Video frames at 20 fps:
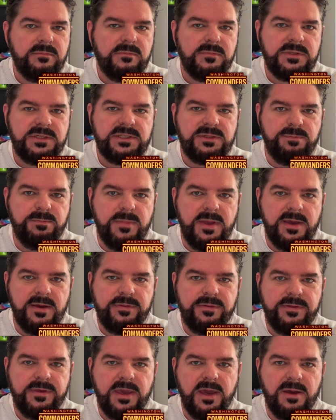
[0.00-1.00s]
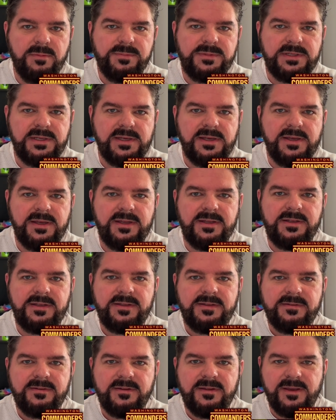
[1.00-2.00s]
Smith comes
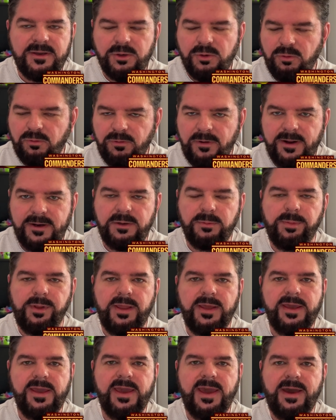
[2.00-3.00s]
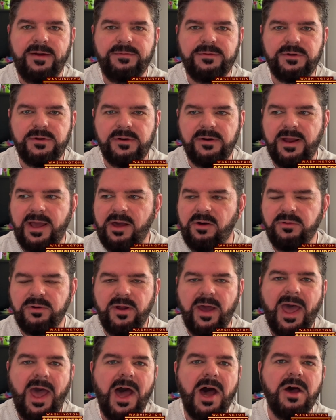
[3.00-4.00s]
in incredibly after I don't know
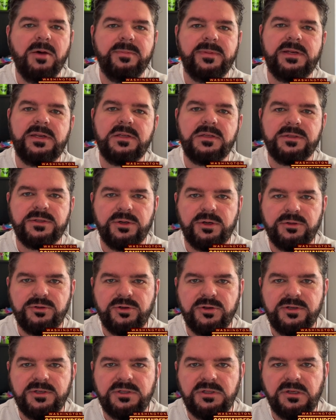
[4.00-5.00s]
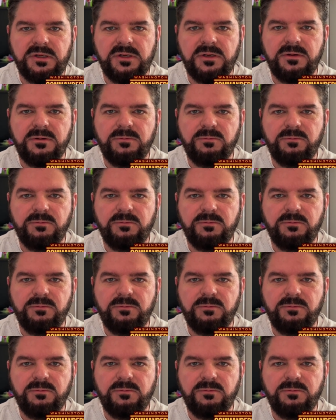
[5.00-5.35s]
how many surgeries to